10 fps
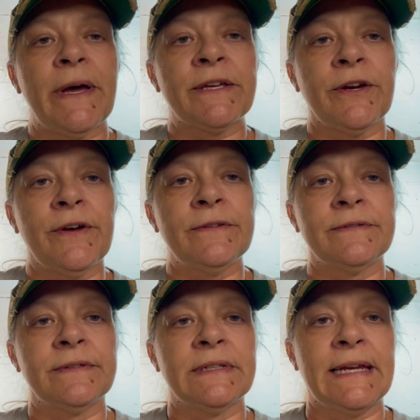back, y'all.
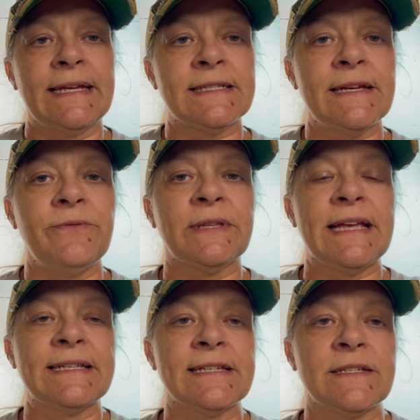Nancy with
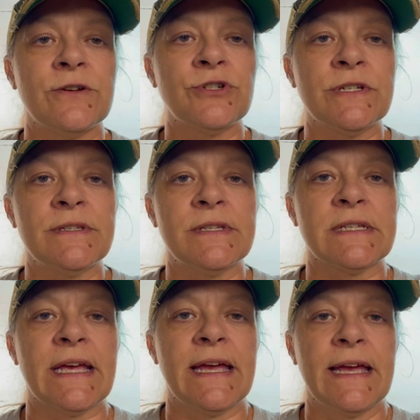Nancy's Notions,
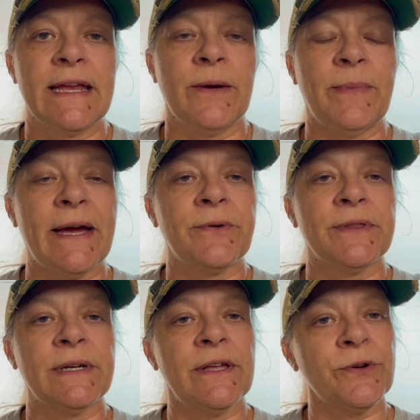and I'm back with
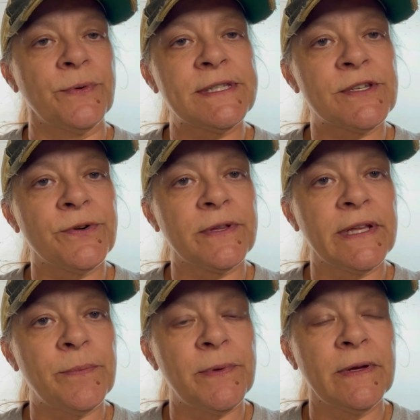another What Sold
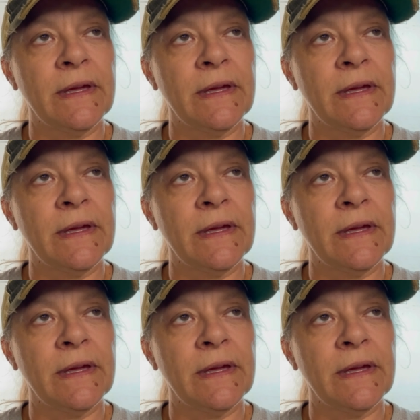clip.